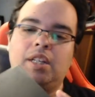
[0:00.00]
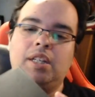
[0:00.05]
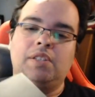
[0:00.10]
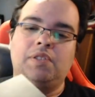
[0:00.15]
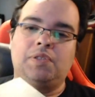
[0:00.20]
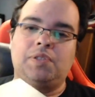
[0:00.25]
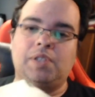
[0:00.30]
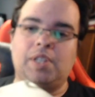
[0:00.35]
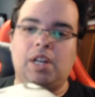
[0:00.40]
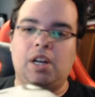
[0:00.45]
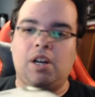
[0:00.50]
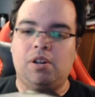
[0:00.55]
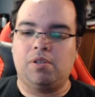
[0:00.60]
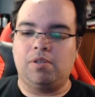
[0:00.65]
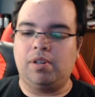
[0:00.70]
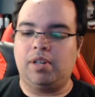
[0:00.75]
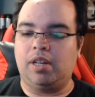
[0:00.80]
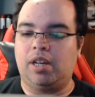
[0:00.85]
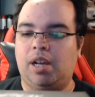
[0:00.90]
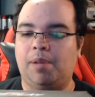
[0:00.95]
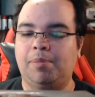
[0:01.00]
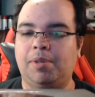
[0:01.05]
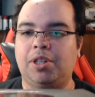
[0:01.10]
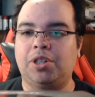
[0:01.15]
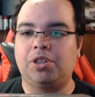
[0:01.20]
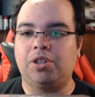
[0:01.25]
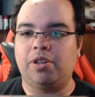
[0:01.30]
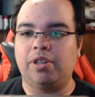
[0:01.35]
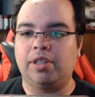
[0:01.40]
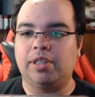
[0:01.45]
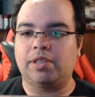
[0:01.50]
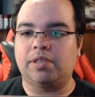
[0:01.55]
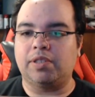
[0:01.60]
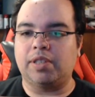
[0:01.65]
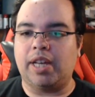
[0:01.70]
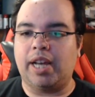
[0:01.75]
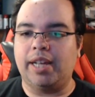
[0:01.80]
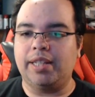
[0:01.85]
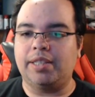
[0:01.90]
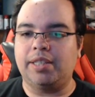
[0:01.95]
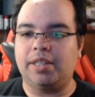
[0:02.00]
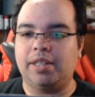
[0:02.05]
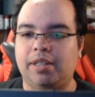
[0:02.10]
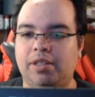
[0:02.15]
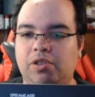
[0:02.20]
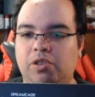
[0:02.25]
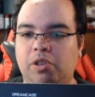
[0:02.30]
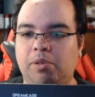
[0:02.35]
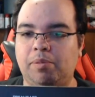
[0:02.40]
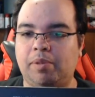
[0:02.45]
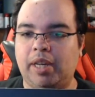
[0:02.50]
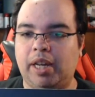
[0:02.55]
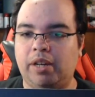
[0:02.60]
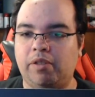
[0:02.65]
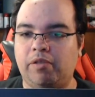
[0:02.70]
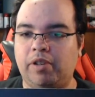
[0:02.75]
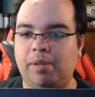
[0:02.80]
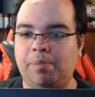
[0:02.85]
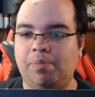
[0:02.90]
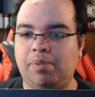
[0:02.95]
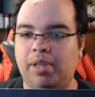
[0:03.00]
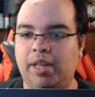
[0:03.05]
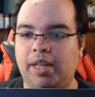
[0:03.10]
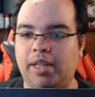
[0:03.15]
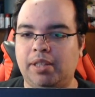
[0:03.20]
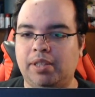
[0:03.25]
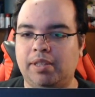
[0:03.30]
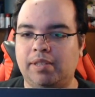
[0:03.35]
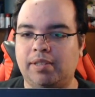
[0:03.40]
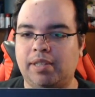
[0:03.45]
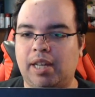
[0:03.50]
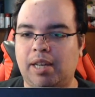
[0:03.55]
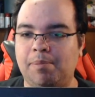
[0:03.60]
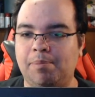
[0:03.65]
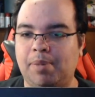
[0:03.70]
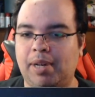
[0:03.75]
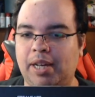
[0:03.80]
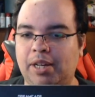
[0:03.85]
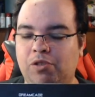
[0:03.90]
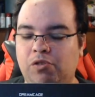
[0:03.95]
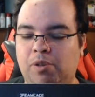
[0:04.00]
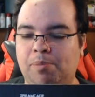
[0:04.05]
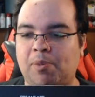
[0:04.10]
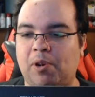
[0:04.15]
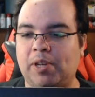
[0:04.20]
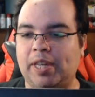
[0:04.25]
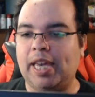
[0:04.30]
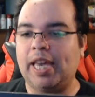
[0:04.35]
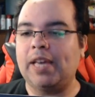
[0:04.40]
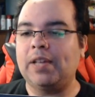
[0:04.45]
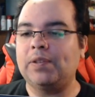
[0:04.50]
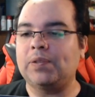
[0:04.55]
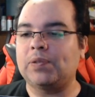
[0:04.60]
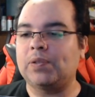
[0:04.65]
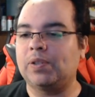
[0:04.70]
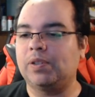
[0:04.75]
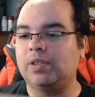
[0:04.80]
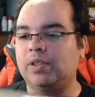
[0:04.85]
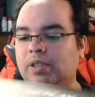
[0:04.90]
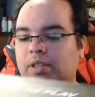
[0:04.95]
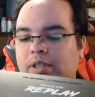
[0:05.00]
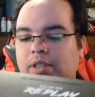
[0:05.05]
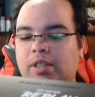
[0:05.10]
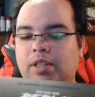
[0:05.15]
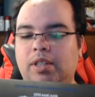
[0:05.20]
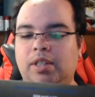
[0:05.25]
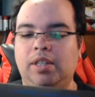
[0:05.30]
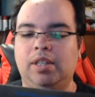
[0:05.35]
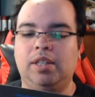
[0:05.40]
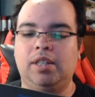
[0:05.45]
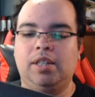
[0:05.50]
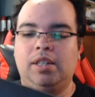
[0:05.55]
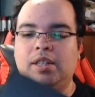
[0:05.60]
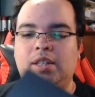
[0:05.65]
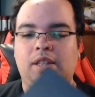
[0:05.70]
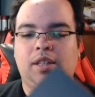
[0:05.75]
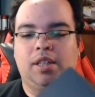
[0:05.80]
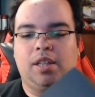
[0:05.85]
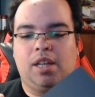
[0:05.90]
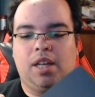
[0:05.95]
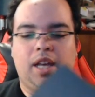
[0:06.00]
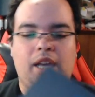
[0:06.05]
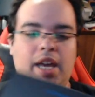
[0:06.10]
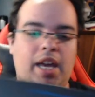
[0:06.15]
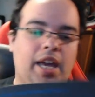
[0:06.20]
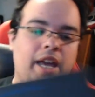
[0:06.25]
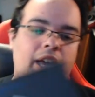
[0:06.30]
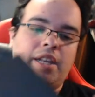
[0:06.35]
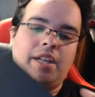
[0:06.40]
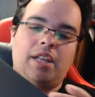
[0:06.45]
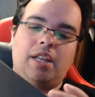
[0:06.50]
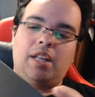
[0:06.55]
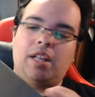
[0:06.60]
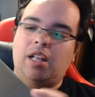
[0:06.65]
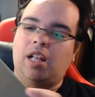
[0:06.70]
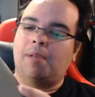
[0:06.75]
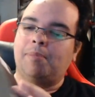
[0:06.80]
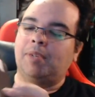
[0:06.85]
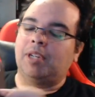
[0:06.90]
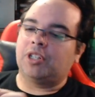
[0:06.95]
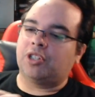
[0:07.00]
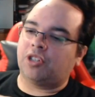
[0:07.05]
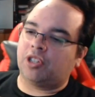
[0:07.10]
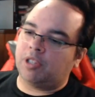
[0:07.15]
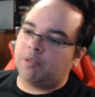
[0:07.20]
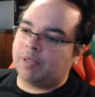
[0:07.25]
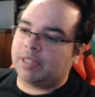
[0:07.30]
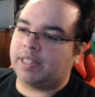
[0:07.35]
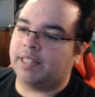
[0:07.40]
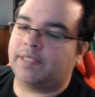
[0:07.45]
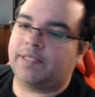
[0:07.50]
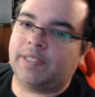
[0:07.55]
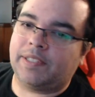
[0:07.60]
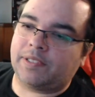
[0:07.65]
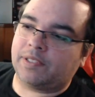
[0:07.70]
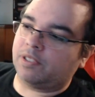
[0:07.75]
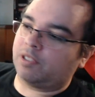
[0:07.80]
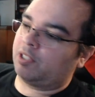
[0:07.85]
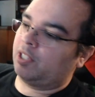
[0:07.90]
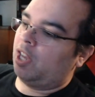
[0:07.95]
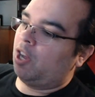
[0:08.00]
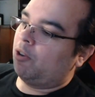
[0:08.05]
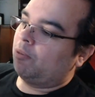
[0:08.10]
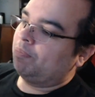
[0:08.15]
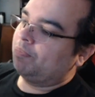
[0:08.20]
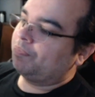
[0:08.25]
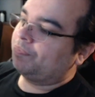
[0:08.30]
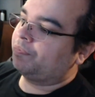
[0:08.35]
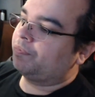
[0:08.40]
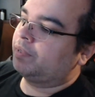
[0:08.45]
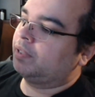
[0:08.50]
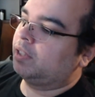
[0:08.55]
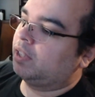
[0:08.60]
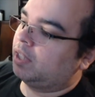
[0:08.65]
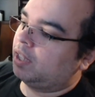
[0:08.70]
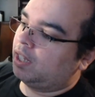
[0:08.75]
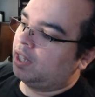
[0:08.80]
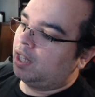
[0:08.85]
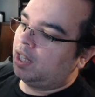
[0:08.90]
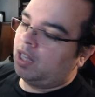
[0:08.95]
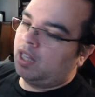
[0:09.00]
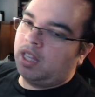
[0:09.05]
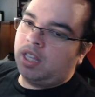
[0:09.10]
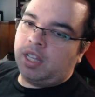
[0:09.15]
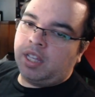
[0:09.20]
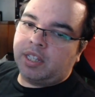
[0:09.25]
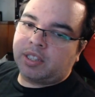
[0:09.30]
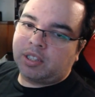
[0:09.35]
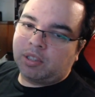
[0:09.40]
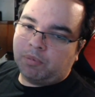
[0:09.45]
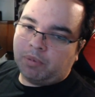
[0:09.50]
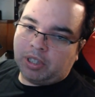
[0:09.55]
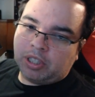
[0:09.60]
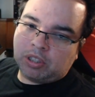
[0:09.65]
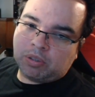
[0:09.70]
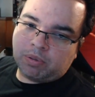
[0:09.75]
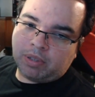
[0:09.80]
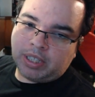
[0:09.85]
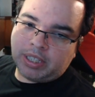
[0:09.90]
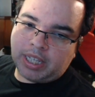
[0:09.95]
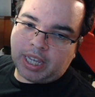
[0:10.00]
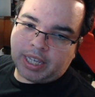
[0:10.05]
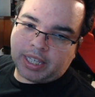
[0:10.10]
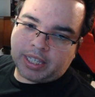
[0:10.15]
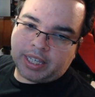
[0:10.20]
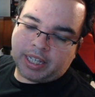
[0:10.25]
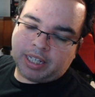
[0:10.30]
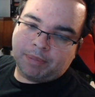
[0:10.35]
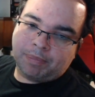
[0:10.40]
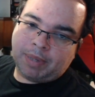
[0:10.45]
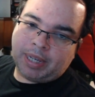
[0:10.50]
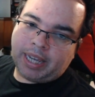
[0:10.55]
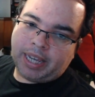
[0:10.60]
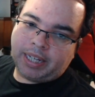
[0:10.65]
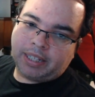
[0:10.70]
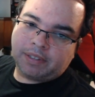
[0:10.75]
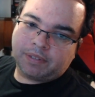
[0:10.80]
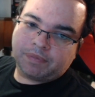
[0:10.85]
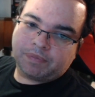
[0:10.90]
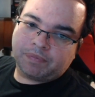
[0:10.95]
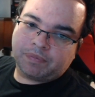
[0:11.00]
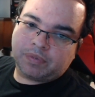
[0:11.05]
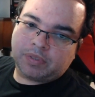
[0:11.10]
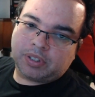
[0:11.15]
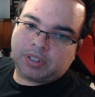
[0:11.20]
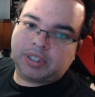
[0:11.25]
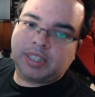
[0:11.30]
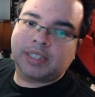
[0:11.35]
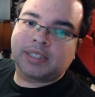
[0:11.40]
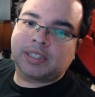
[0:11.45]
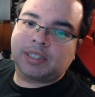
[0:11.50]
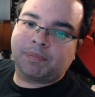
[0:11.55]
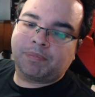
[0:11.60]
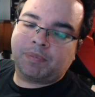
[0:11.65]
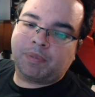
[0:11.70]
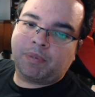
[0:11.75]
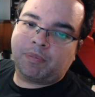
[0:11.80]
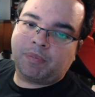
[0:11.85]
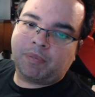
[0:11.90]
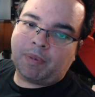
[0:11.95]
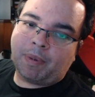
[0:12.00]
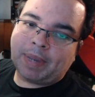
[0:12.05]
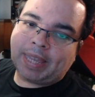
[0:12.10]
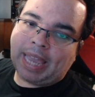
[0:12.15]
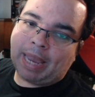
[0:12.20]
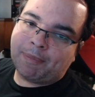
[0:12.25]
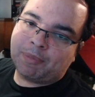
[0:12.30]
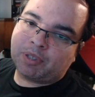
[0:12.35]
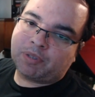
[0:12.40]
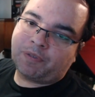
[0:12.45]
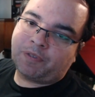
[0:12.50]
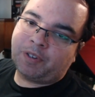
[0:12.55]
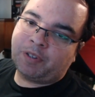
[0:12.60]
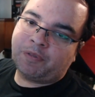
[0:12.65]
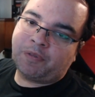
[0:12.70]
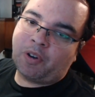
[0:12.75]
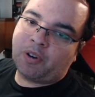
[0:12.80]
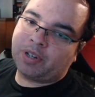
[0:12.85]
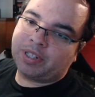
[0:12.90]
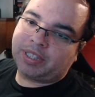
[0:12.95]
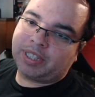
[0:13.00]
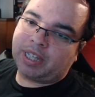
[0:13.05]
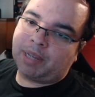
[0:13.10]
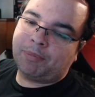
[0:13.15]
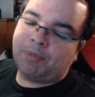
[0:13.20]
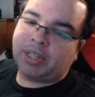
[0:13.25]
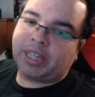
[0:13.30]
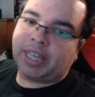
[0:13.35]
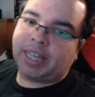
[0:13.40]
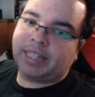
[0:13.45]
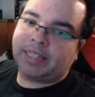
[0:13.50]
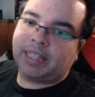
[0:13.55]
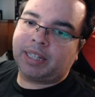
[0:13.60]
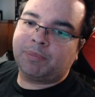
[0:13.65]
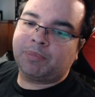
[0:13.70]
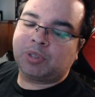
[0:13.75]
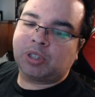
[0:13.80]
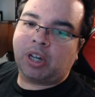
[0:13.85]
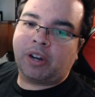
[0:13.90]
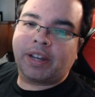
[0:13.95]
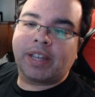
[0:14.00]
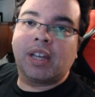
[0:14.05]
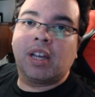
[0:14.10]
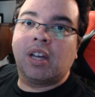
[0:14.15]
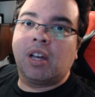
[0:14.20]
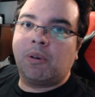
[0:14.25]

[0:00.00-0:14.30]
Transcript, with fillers: So I'm going to show you the sides here. Dreamcade Replay, designed by Dream Arcades. And I'm going to show you what this is. So it's the 128 gigabyte system. Mm, my camera's free focusing. I'm looking at that. I'm sorry.